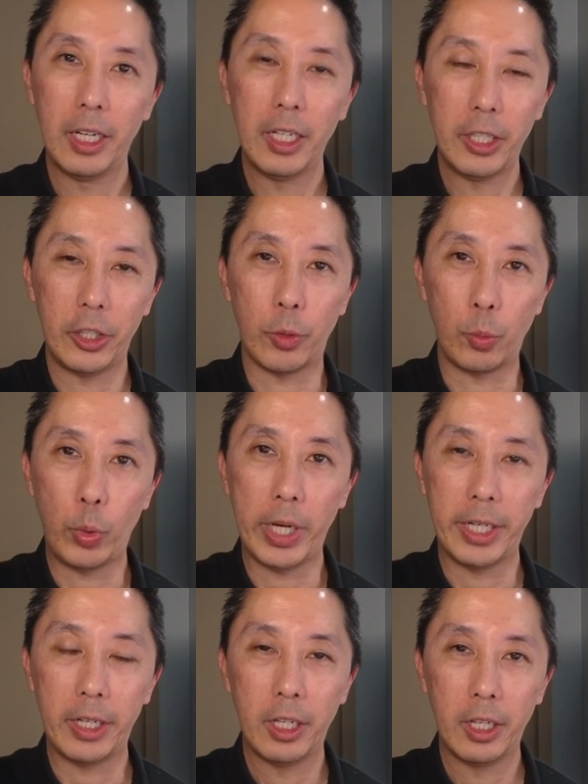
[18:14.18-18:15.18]

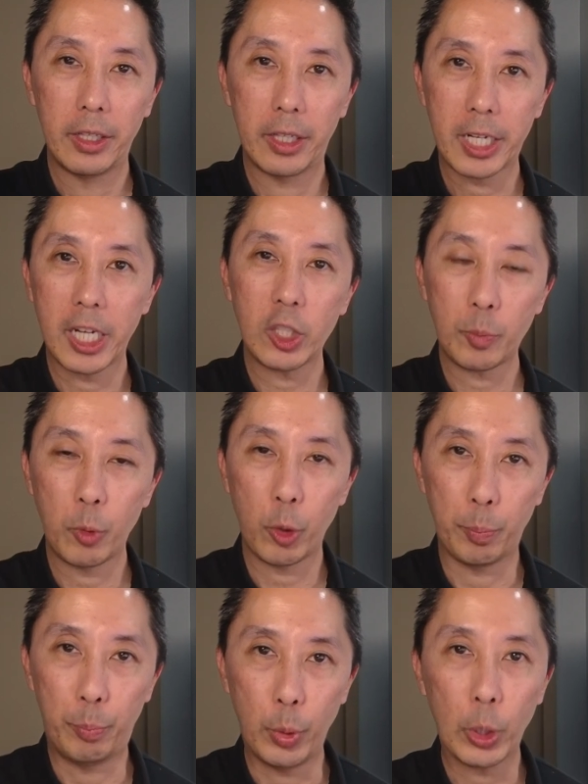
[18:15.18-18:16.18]
When the customer
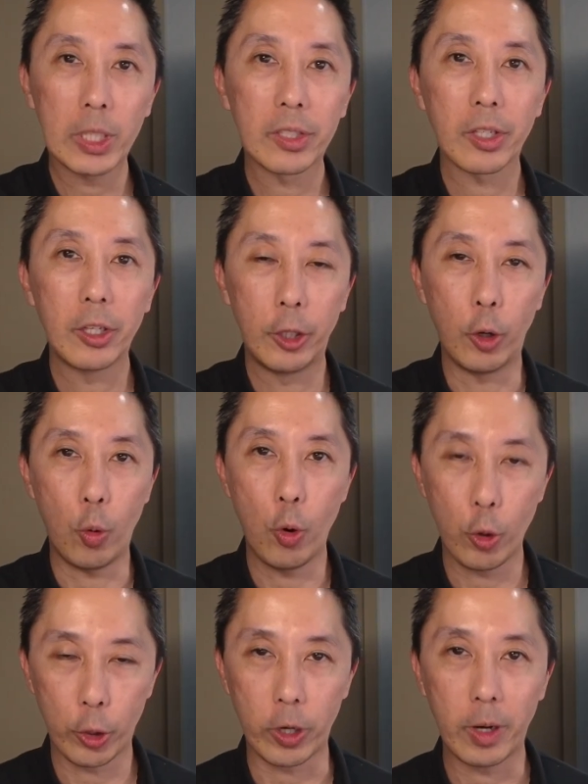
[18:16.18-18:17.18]
books the
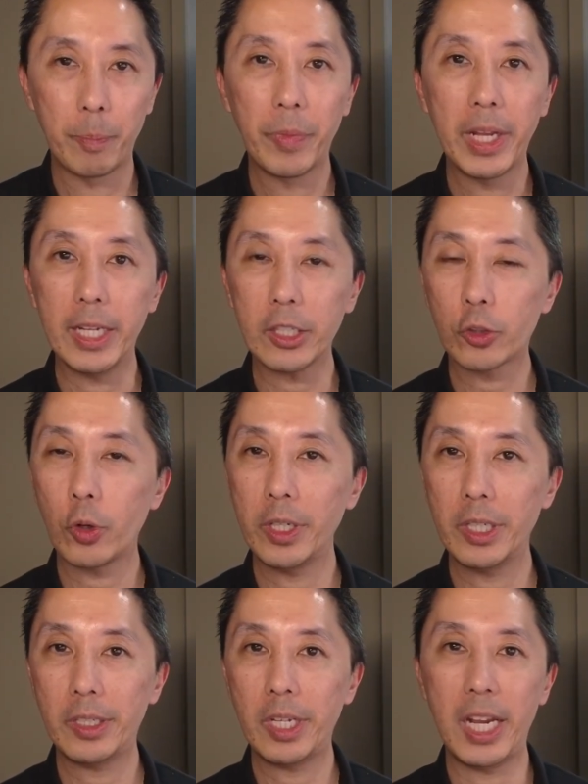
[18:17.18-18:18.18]
order, it's going
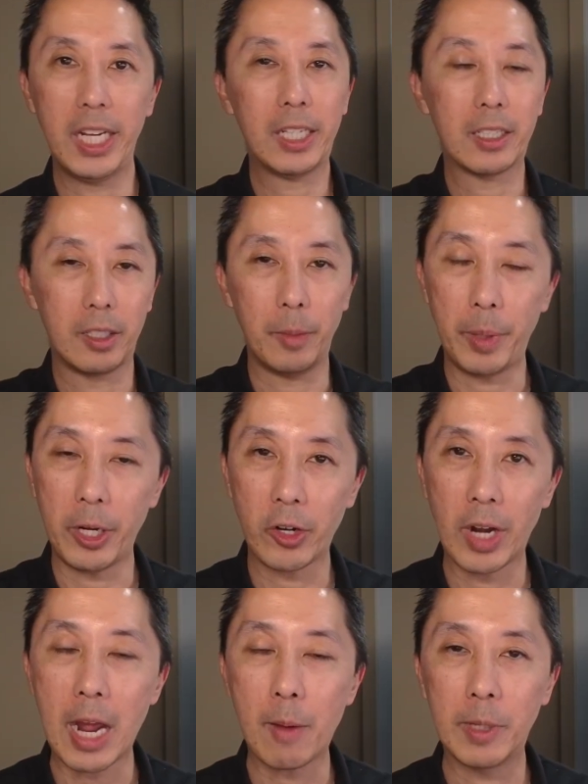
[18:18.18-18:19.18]
to take, depending on
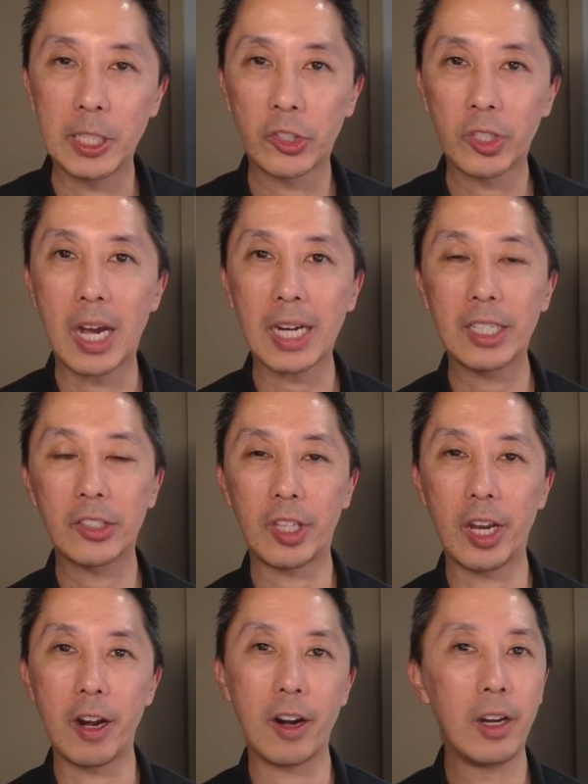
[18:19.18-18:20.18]
how much stock is
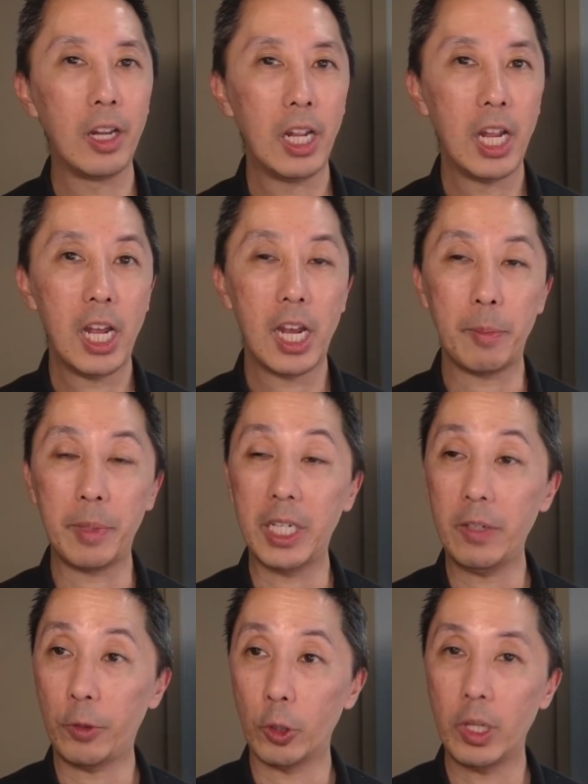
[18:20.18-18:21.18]
there, I mean,
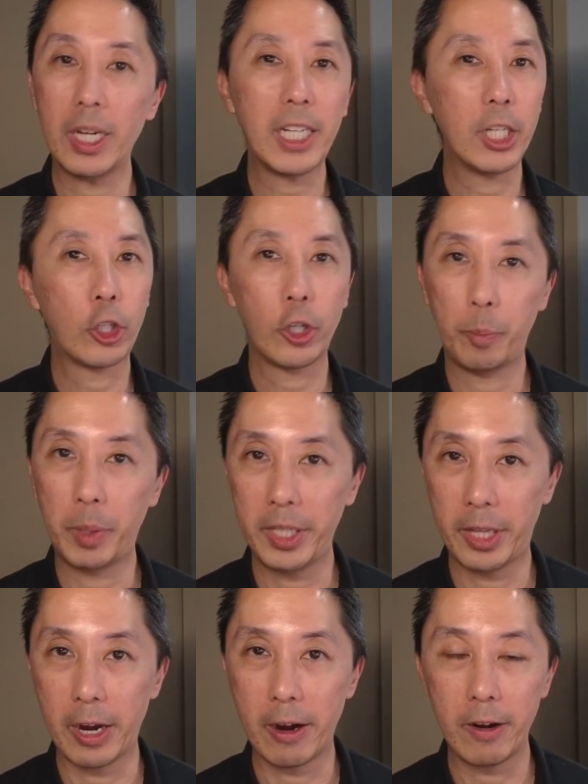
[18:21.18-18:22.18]
if you're lucky, it could be
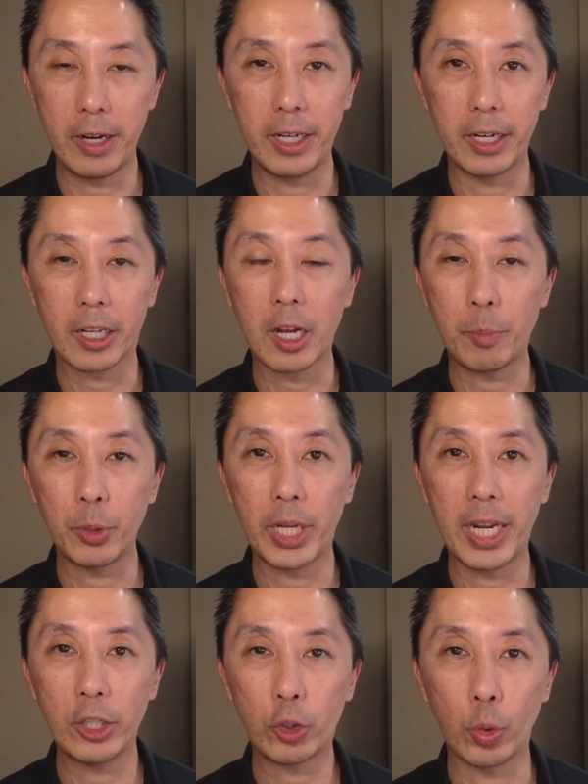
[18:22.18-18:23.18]
there in a couple
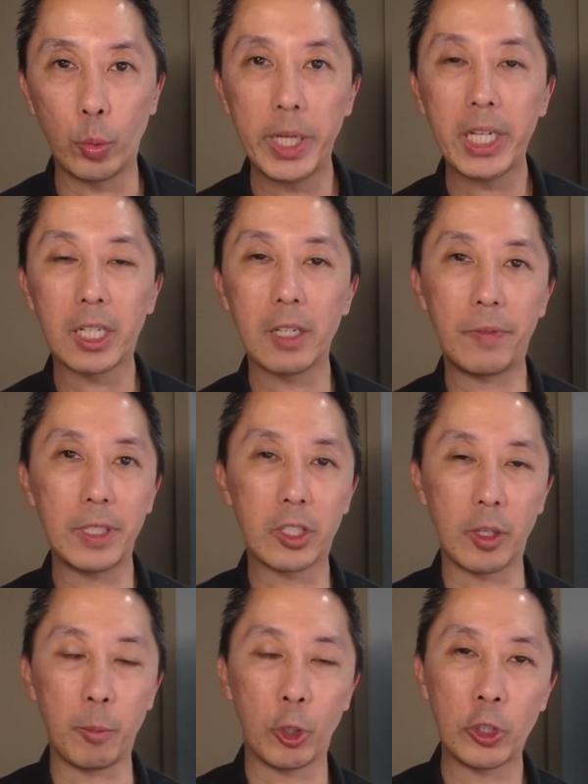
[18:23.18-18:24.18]
days to a week. If it's
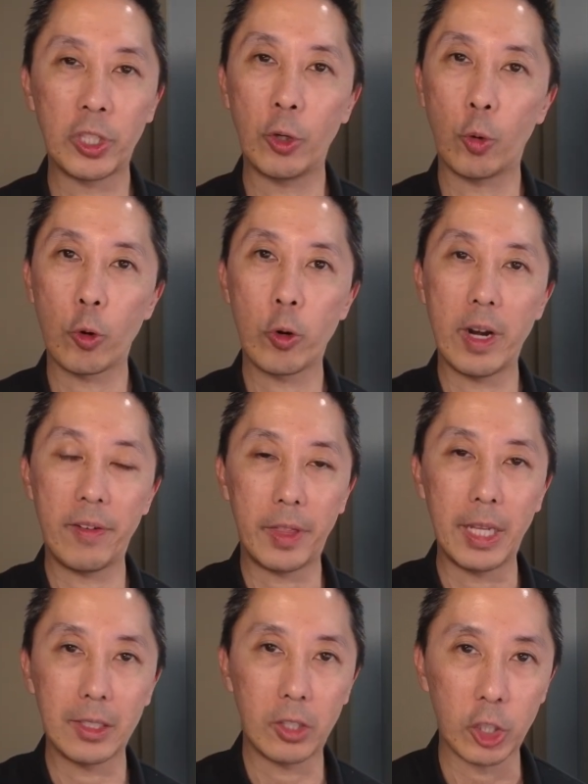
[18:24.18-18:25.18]
an emergency order,
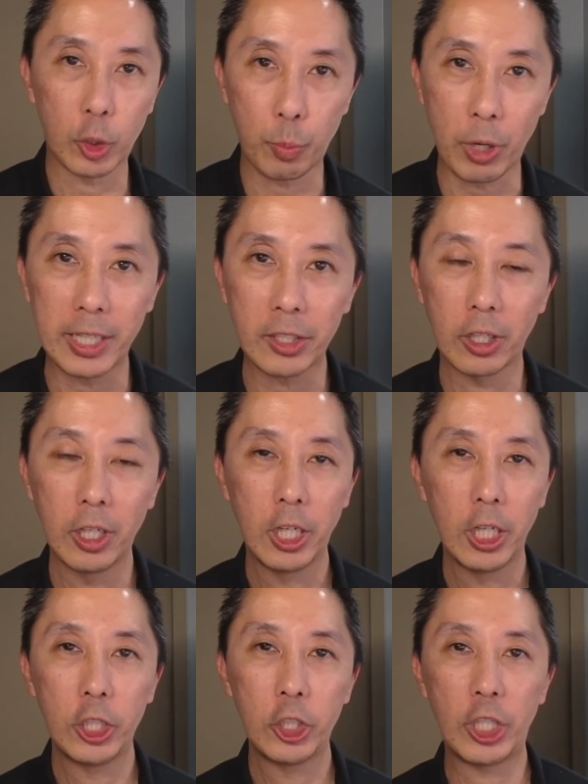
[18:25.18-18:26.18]
everything's express
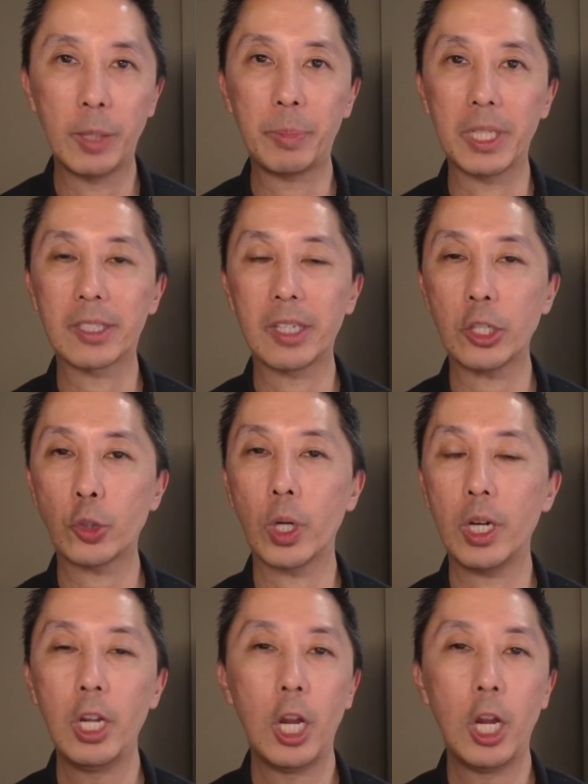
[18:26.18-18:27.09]
shipped, etc.